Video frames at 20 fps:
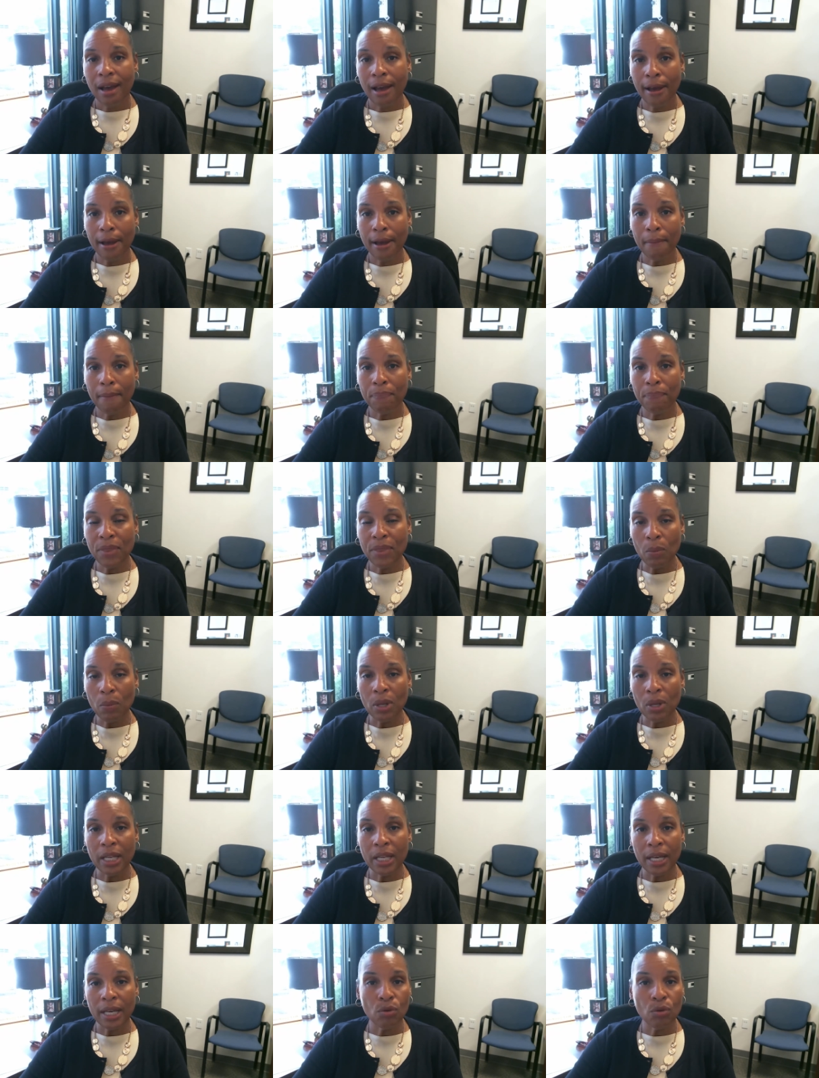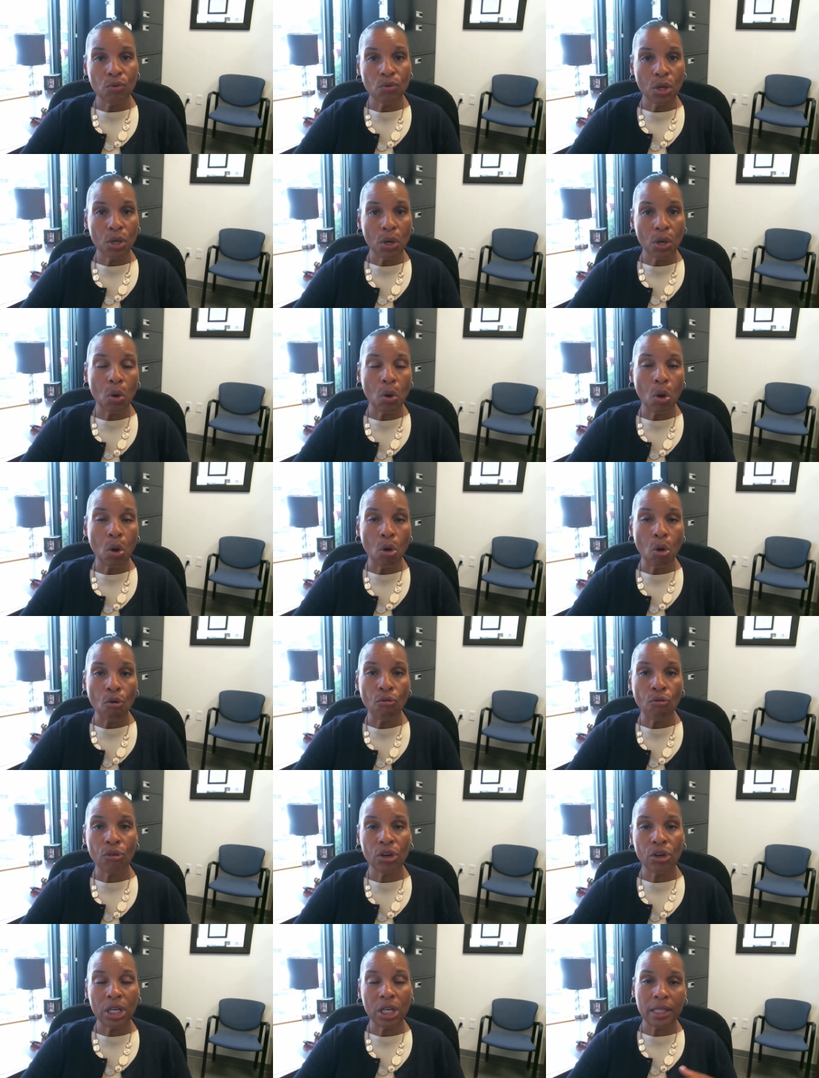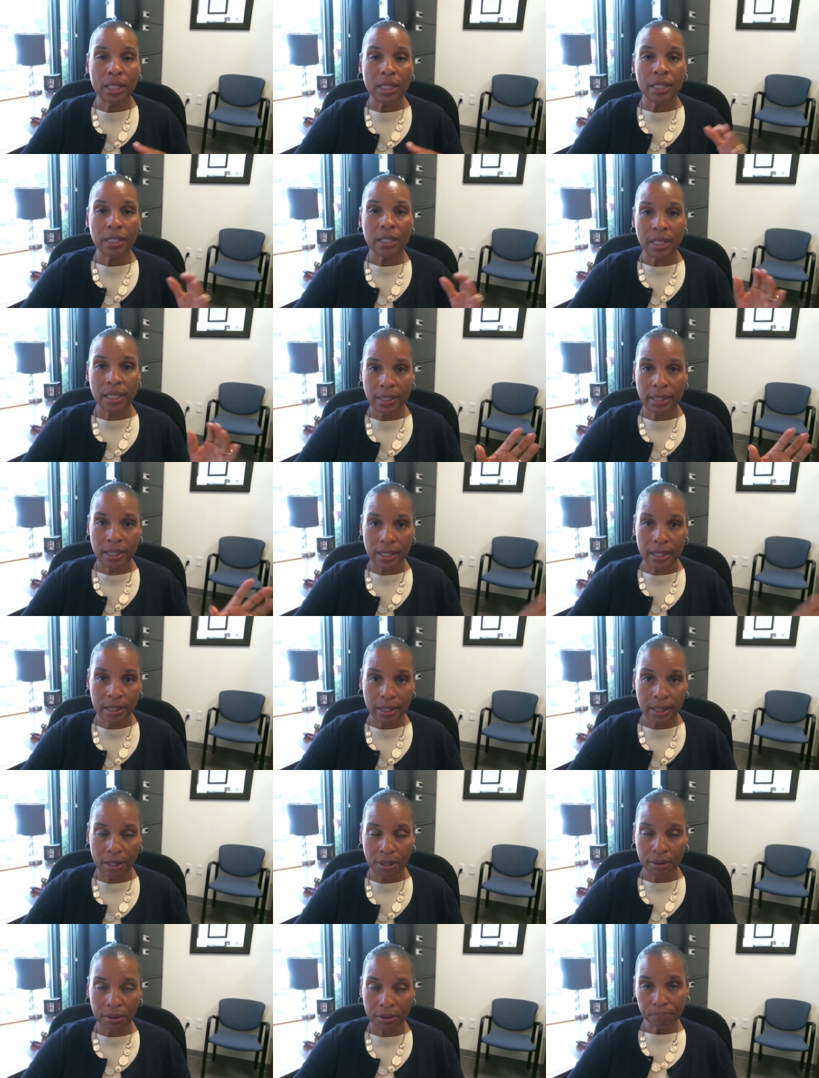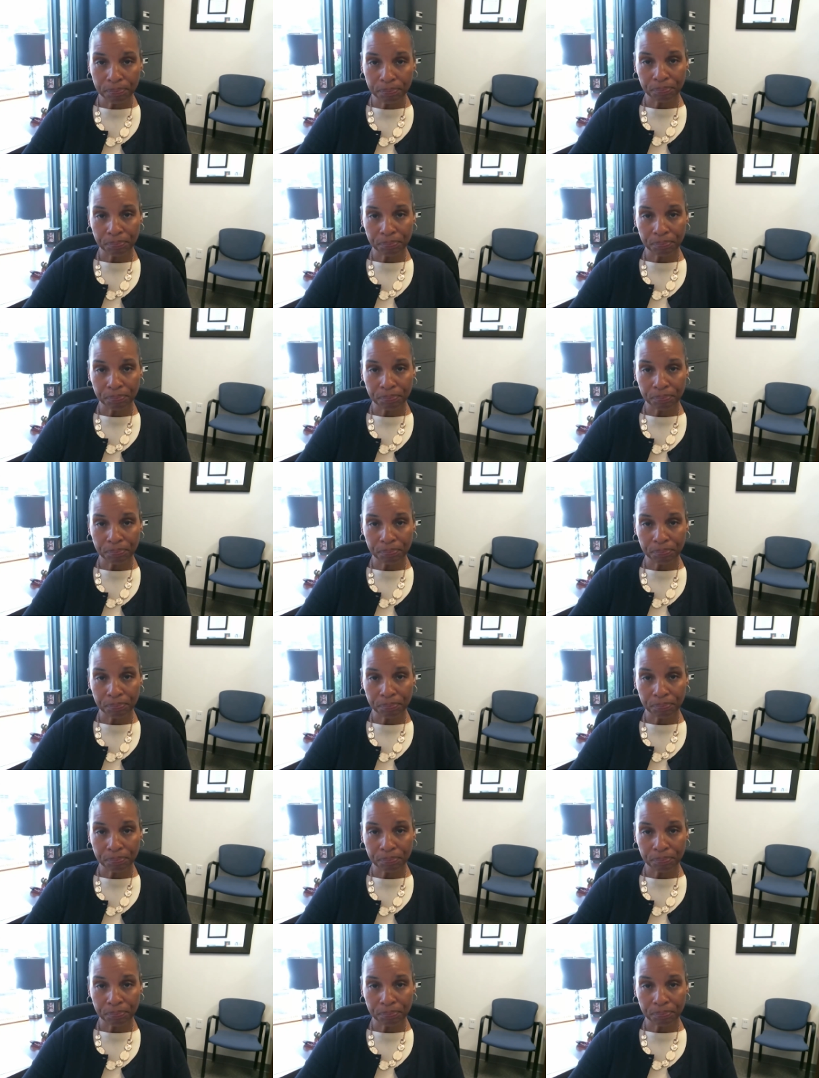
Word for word: Um, they will let you know over in the testing center